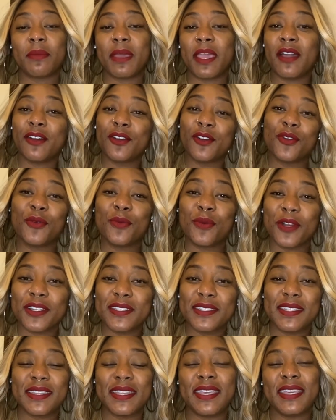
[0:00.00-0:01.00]
My uncle
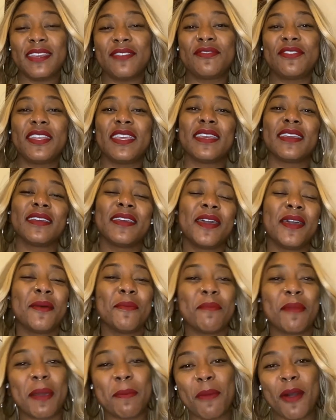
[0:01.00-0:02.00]
worked in the evening,
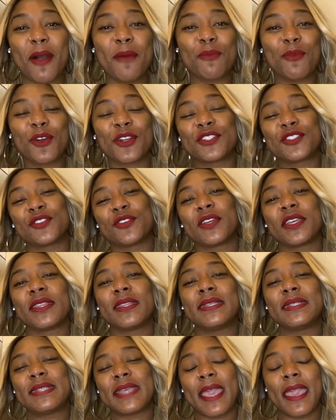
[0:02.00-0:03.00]
my mom worked during
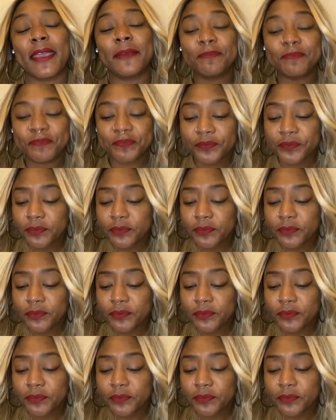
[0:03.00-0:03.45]
the day.